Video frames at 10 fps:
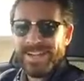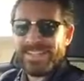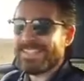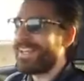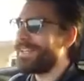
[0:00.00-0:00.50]

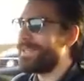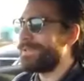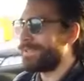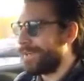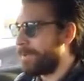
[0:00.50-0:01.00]
Guys, thank
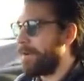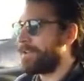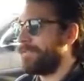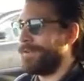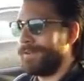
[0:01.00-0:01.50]
you so
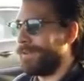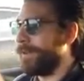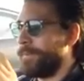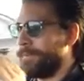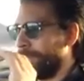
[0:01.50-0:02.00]
much for
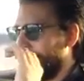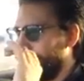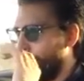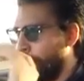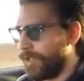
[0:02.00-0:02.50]

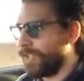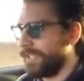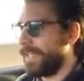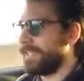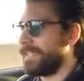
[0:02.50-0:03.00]

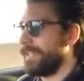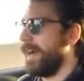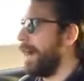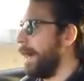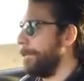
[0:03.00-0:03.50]
watching this.
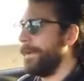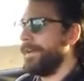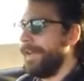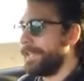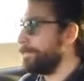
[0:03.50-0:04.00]

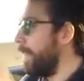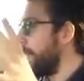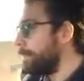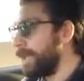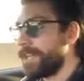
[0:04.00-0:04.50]
Um, it's
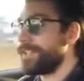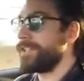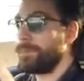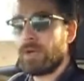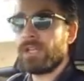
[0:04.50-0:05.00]
my pleasure
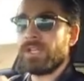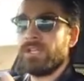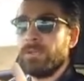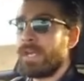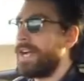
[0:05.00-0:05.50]
to bring
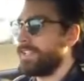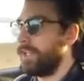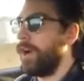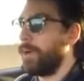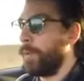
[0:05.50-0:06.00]
you guys
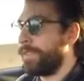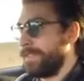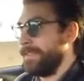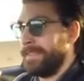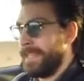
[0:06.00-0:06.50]
along with
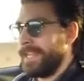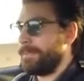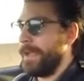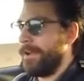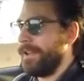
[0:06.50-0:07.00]
the
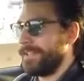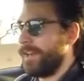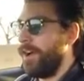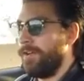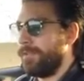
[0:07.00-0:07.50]
experience
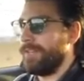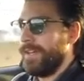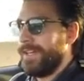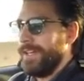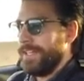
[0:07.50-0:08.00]
of
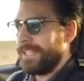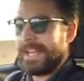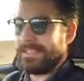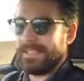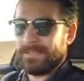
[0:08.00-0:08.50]

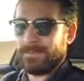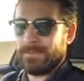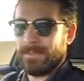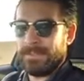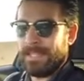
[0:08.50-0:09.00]
collecting
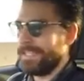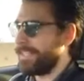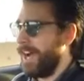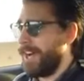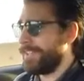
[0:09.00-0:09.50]
these
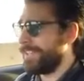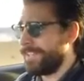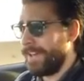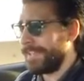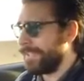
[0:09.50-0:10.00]
cars. It's
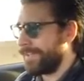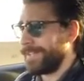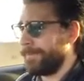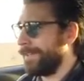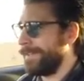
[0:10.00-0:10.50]
certainly not
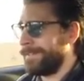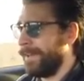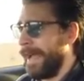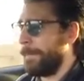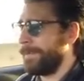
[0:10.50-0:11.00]
something
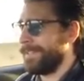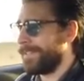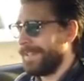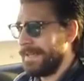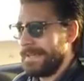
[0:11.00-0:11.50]
that happens